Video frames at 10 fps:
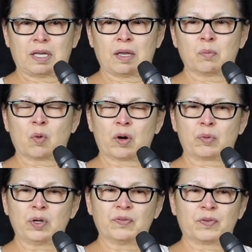and more
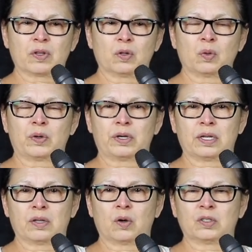room for the Lord
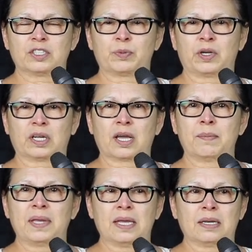and the Holy Spirit to
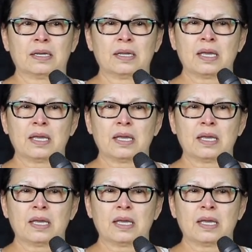come in